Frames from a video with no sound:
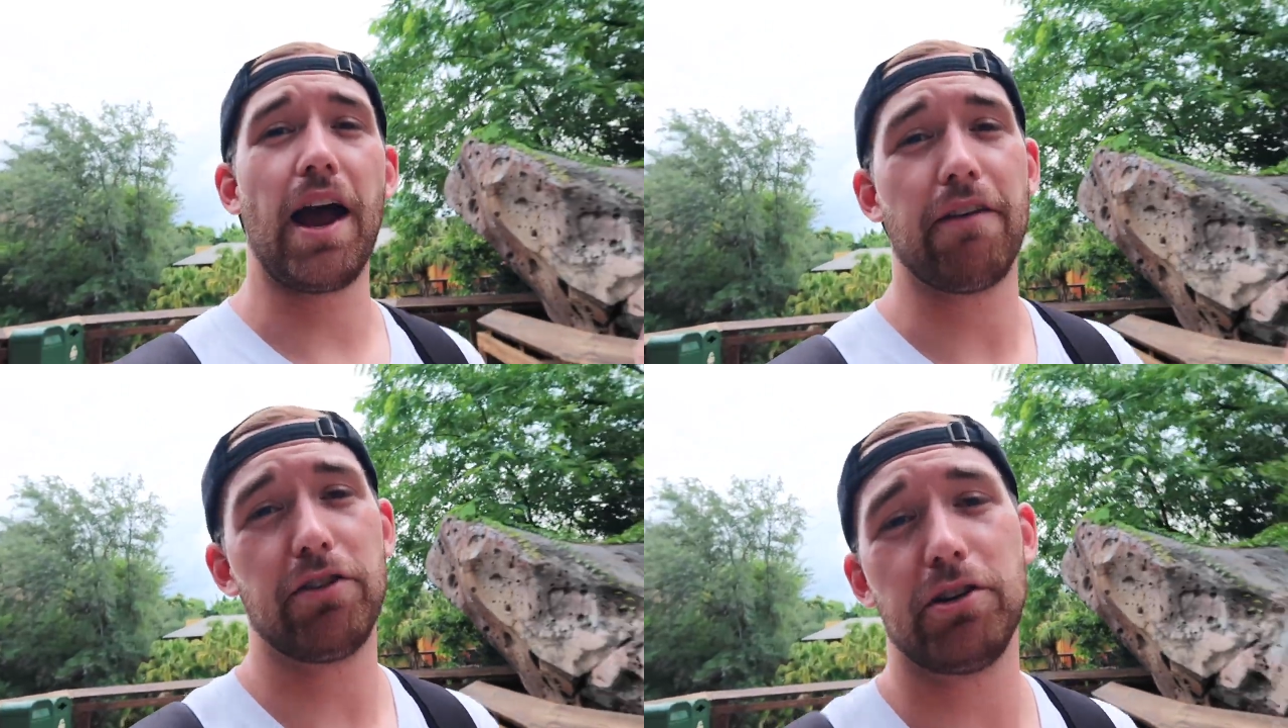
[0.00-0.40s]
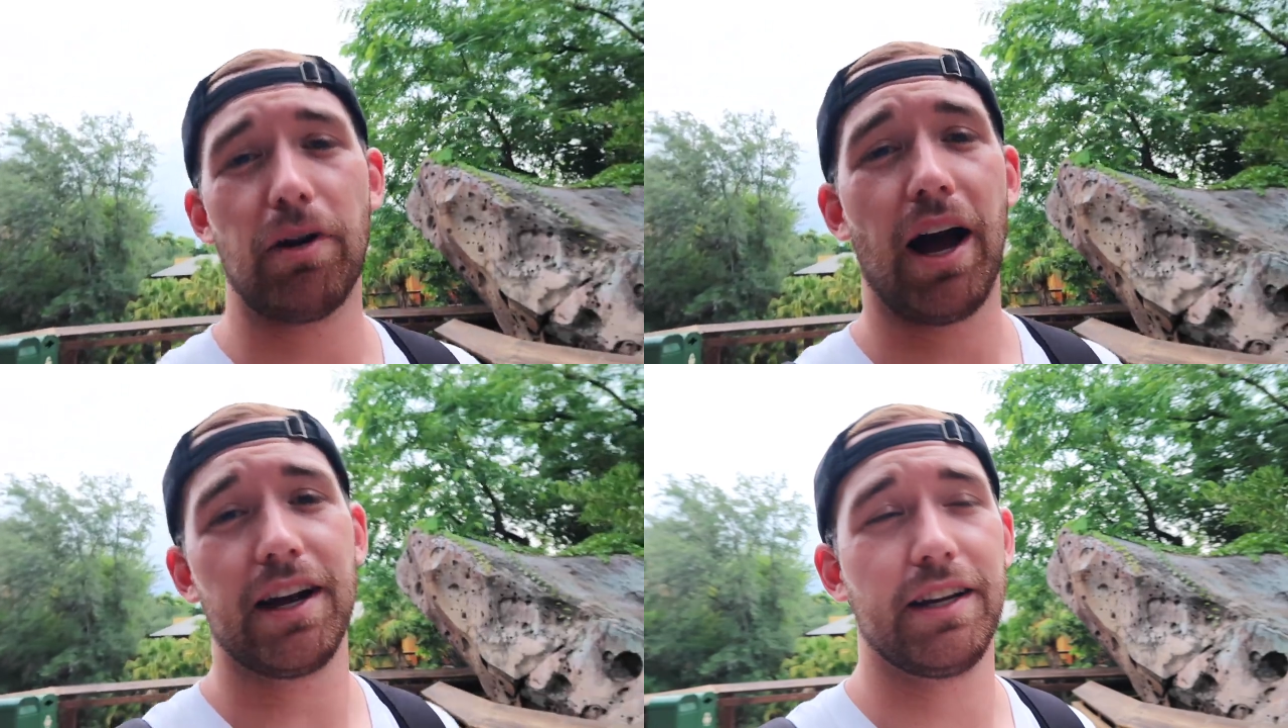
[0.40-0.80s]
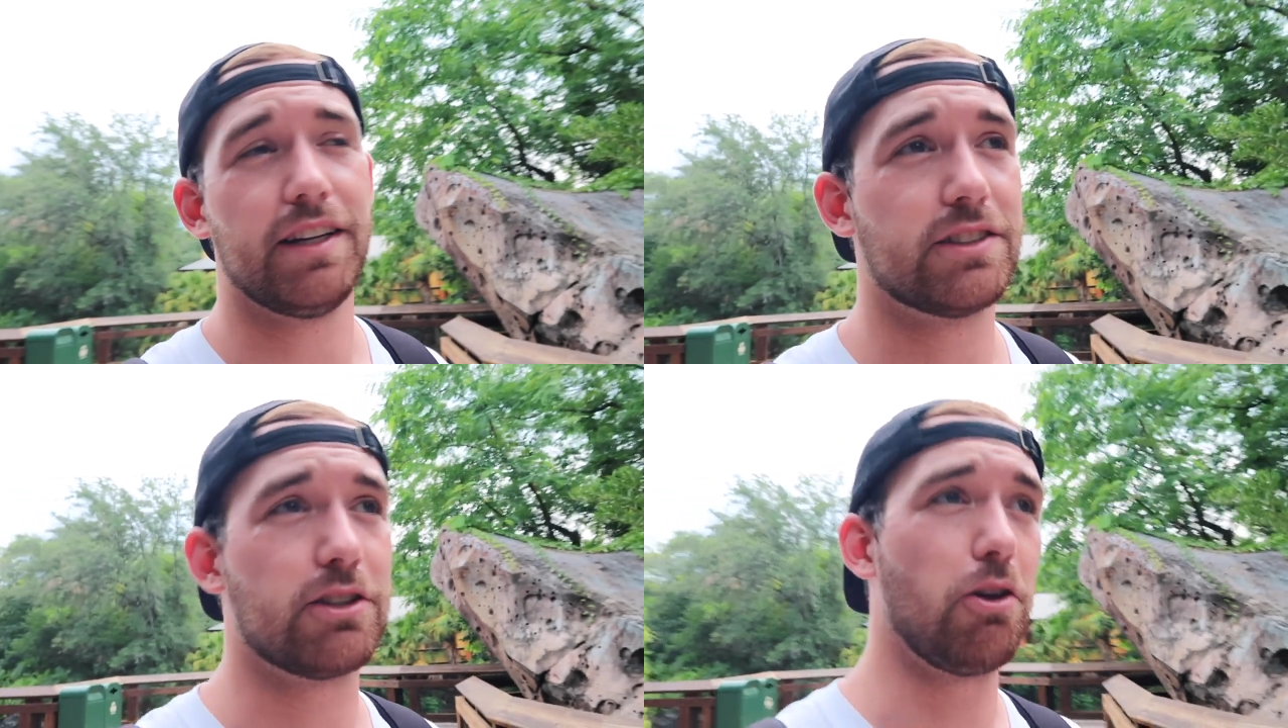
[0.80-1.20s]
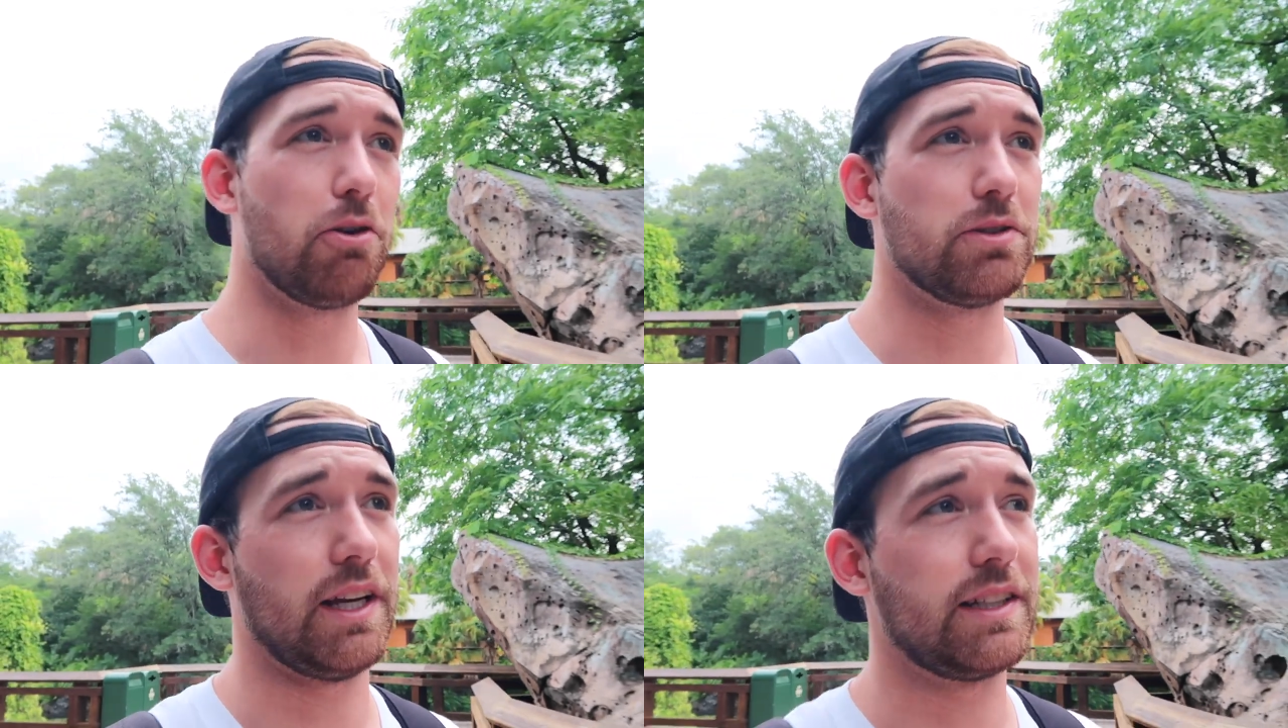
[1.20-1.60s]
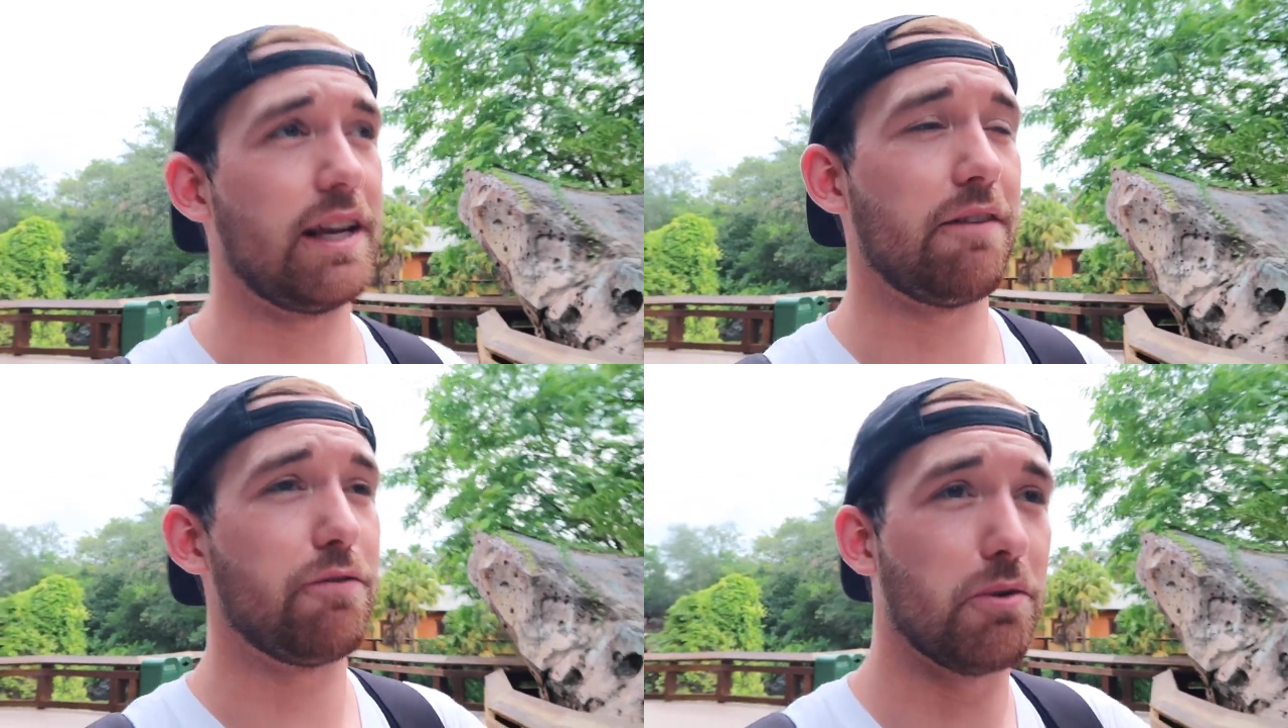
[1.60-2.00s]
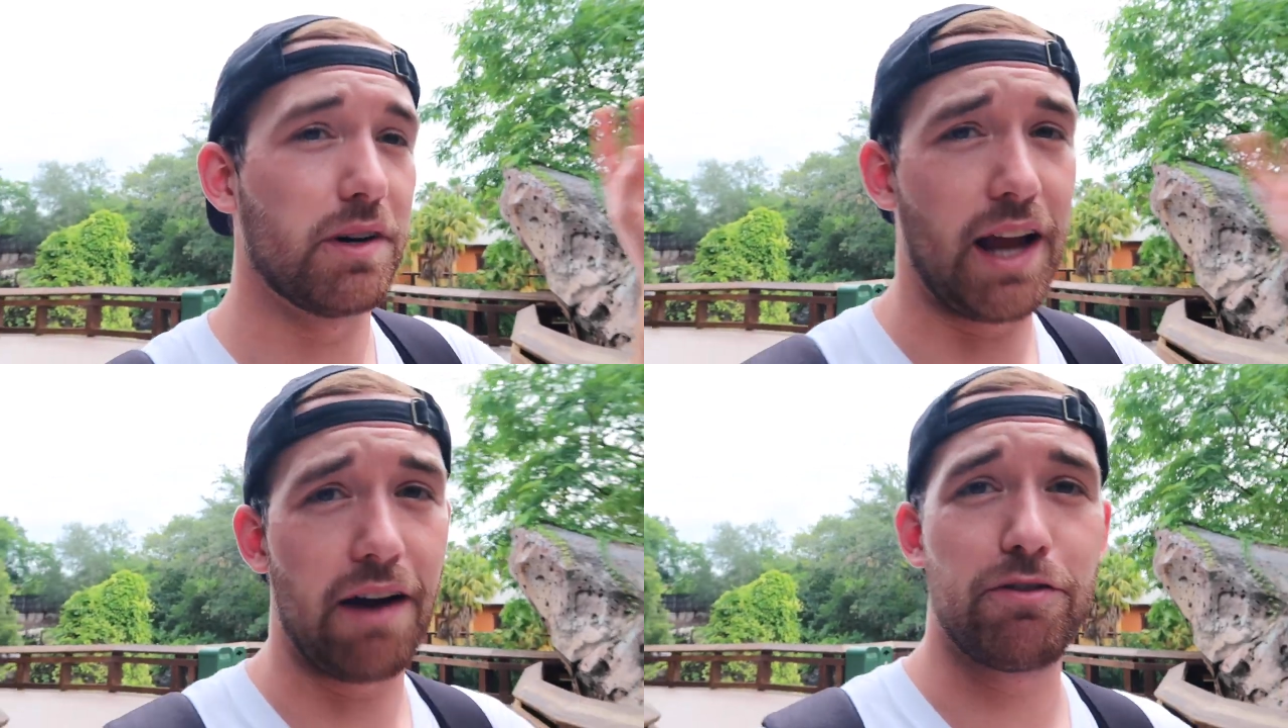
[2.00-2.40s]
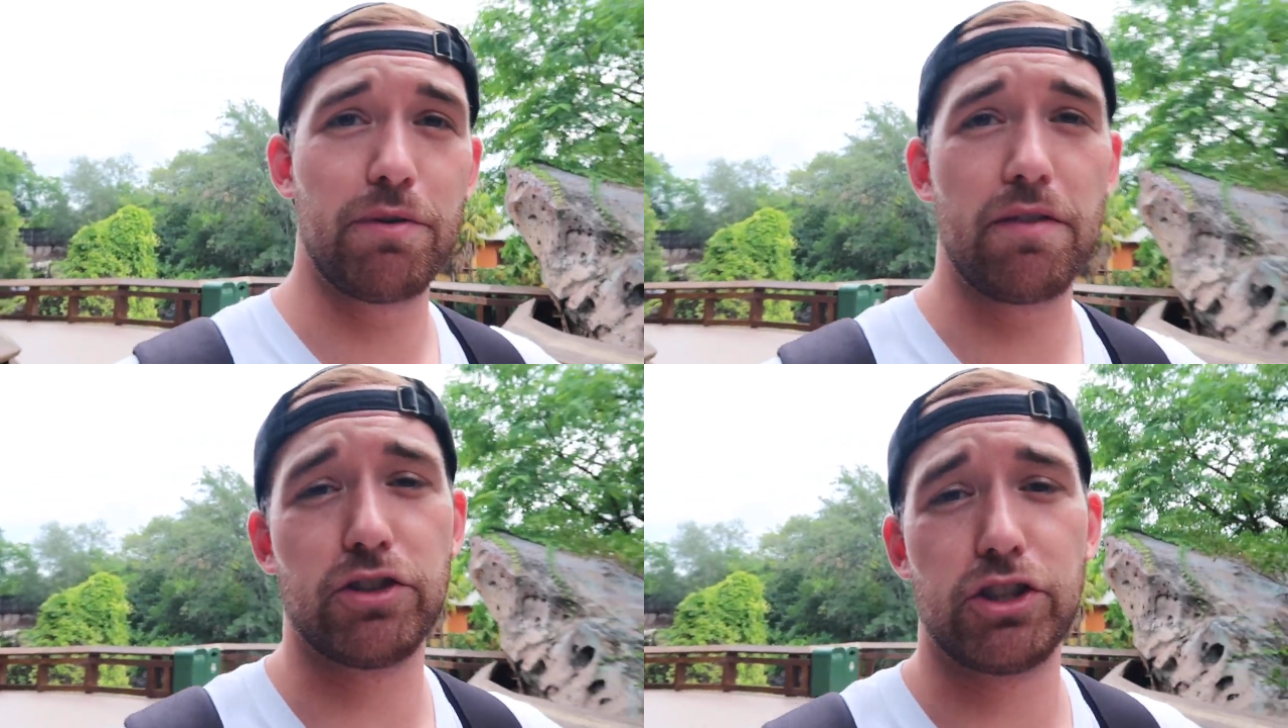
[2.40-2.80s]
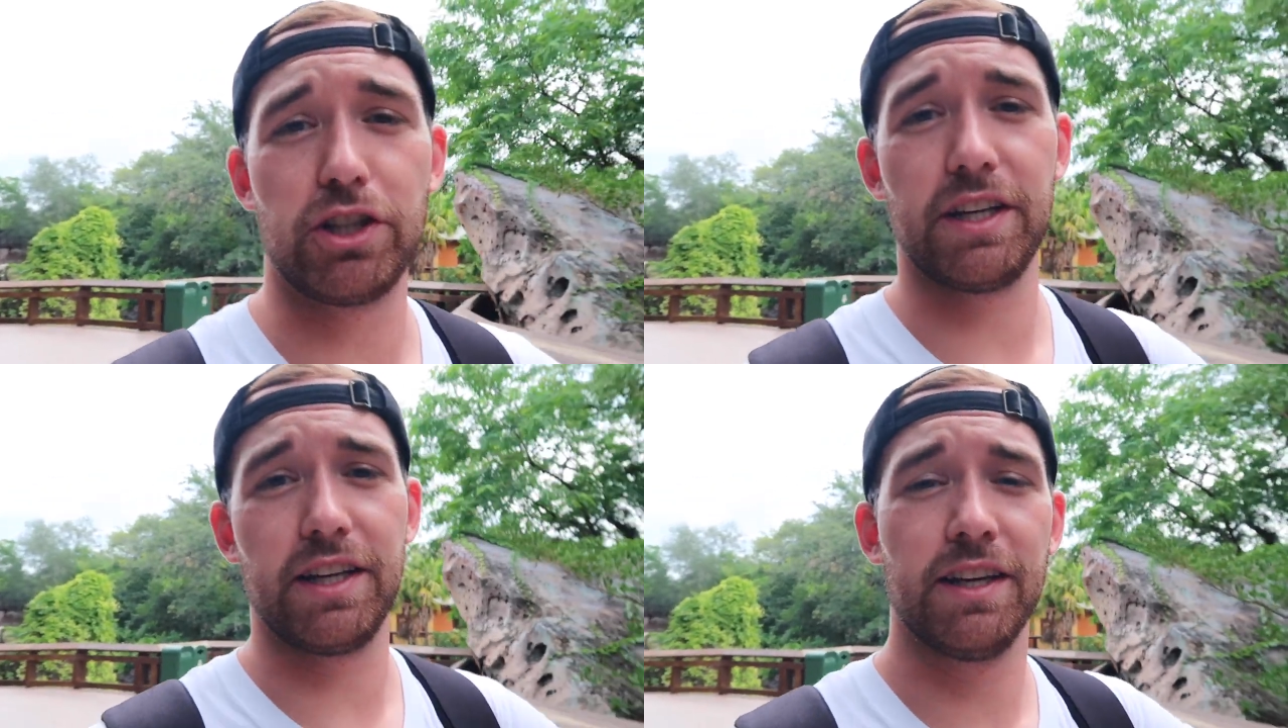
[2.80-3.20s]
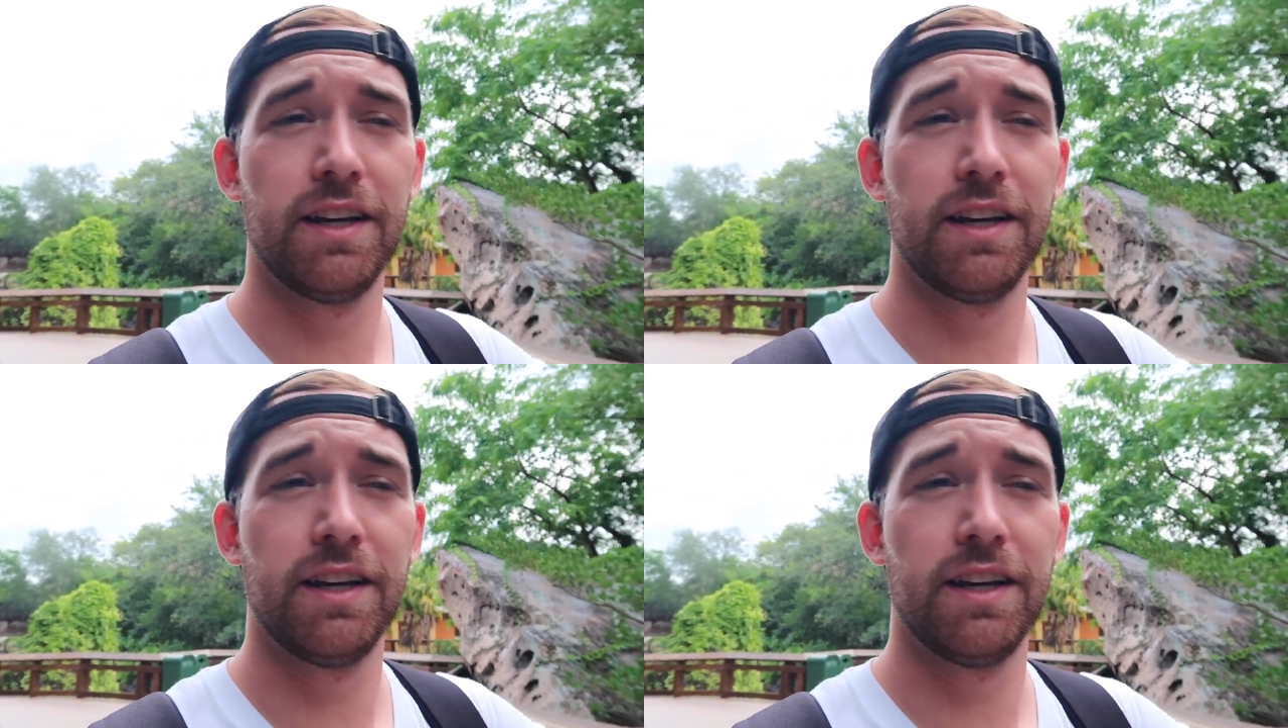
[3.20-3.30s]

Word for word: Every ride is closed except for Navi River Journey,